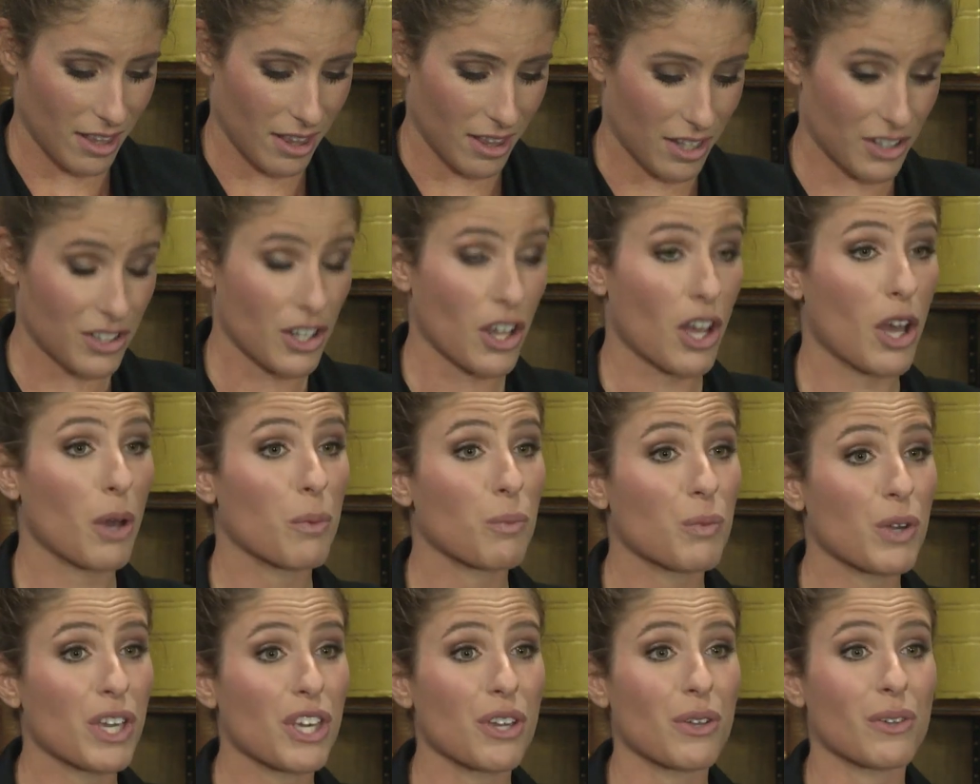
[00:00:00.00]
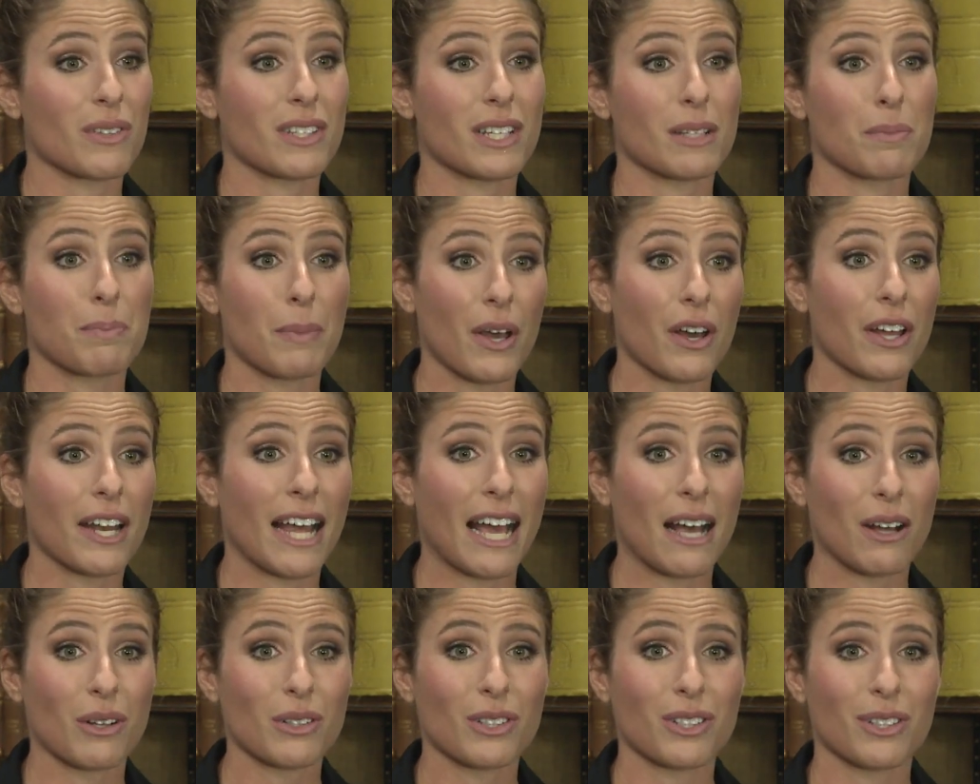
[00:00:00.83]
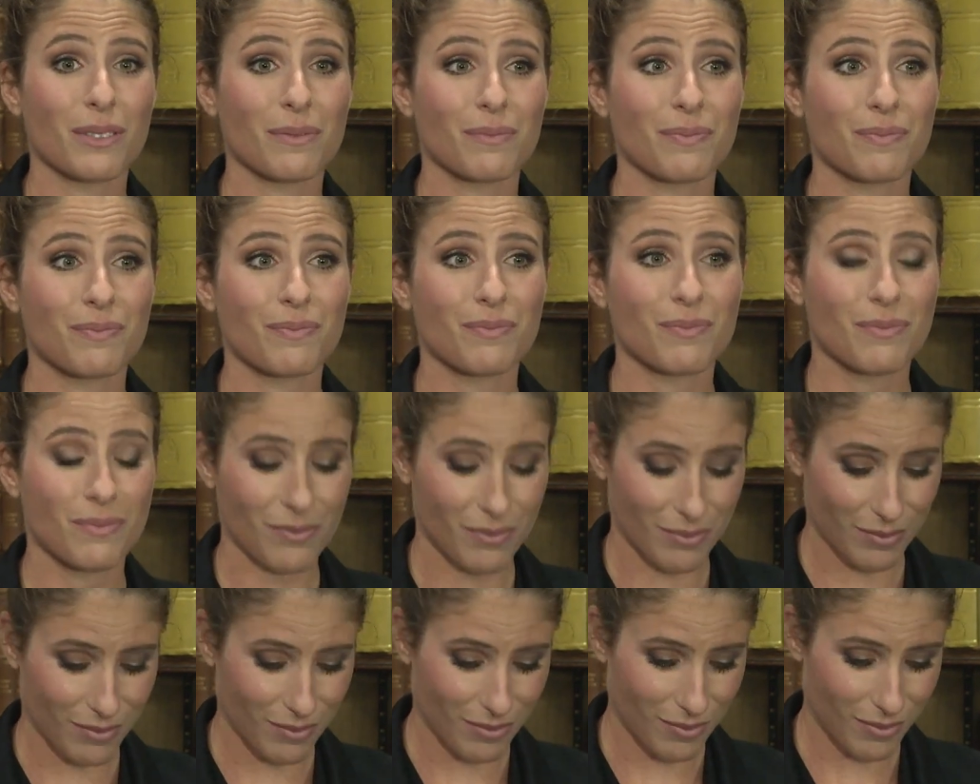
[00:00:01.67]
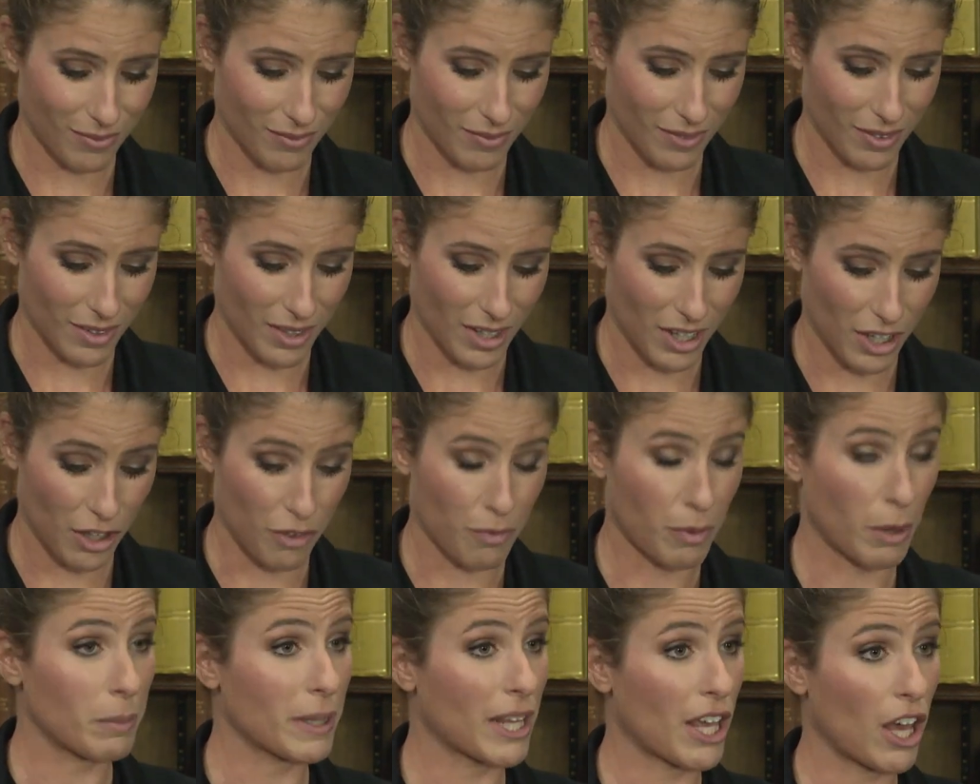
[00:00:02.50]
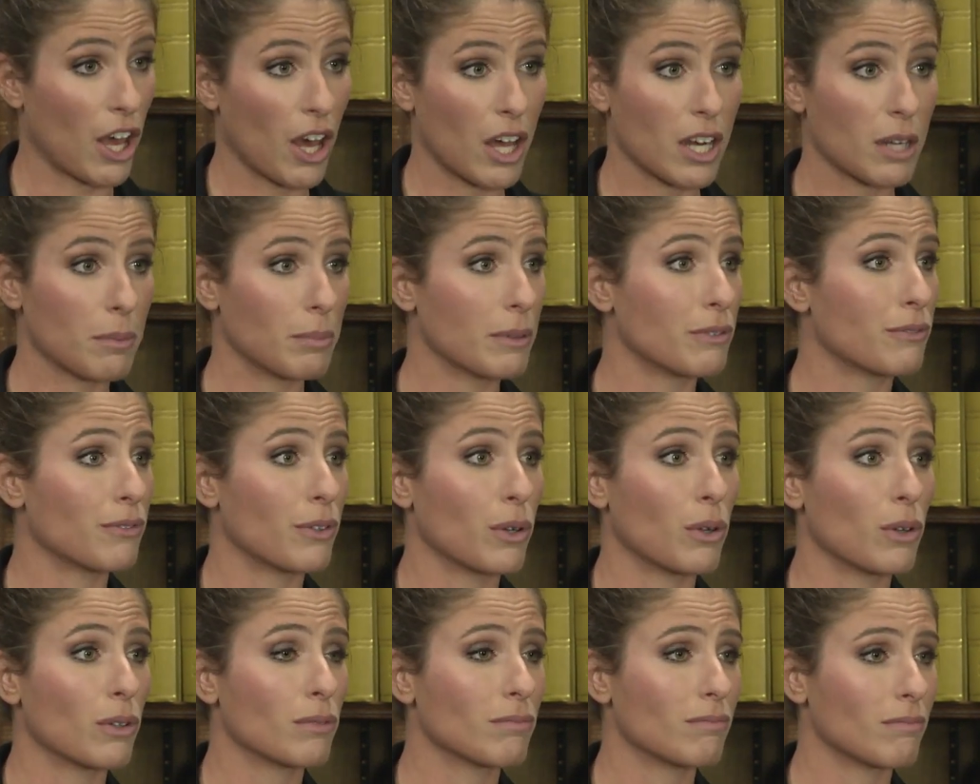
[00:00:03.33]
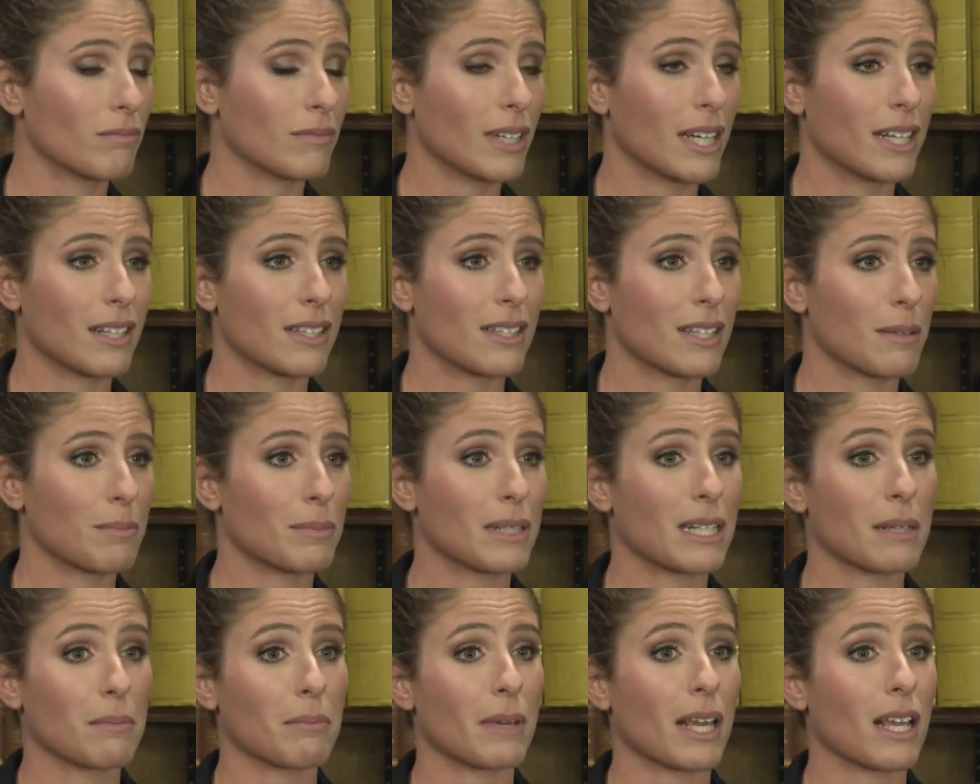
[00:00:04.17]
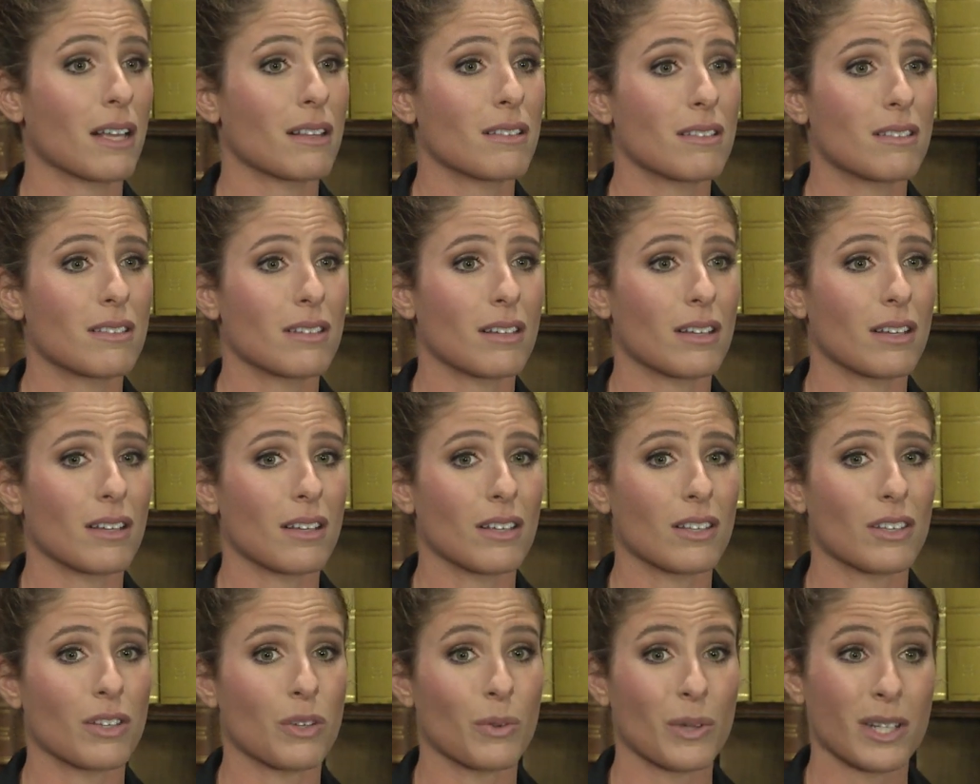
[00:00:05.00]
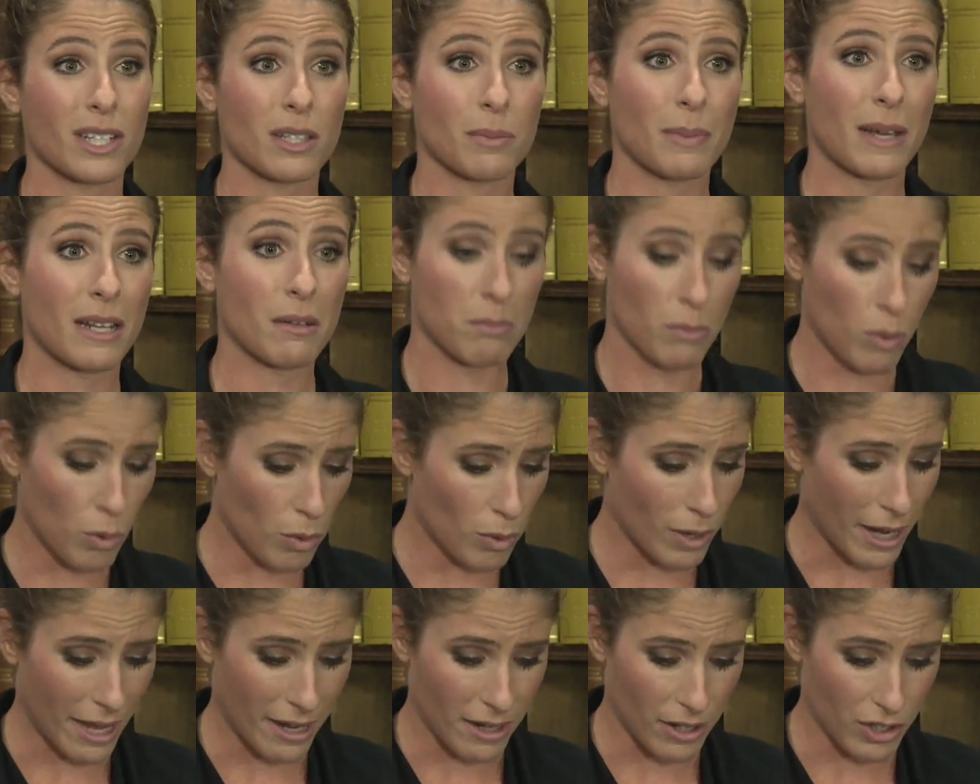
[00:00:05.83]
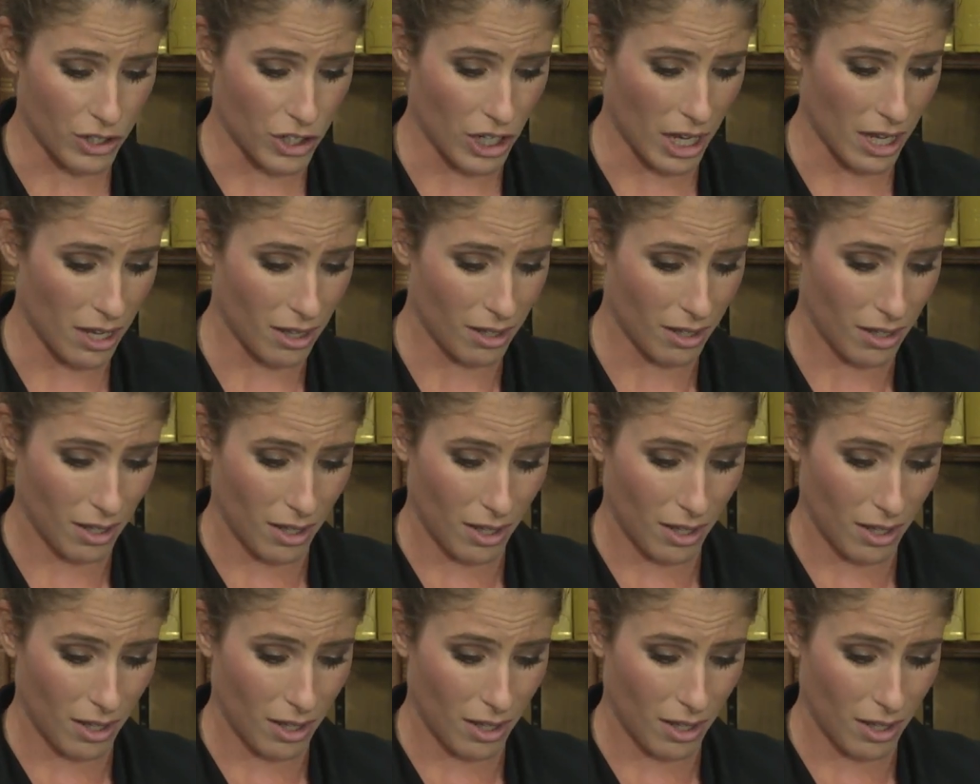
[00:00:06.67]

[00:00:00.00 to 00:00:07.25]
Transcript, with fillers: The term we use is burnout. You've probably heard it before. It simply means you expend more energy